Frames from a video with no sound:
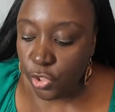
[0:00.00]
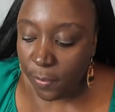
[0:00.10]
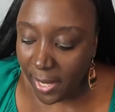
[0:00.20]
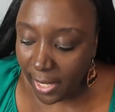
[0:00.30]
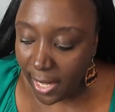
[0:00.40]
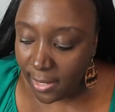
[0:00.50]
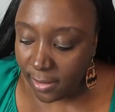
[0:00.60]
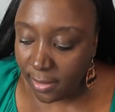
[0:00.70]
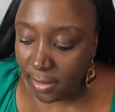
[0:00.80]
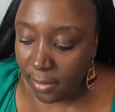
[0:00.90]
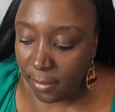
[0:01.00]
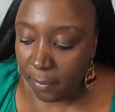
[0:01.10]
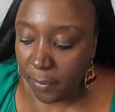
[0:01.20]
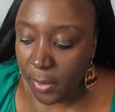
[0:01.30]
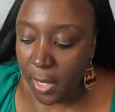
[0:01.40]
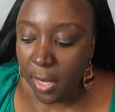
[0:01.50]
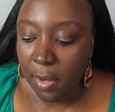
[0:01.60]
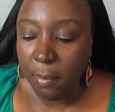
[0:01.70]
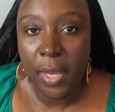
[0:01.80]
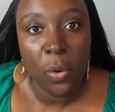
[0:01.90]
Jamaicans,
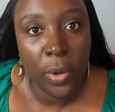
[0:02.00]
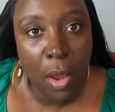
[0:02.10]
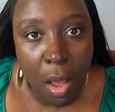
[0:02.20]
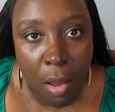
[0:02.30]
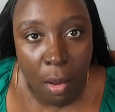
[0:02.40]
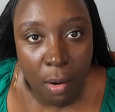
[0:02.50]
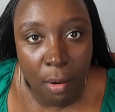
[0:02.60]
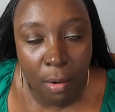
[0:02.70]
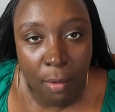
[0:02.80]
"Make we go."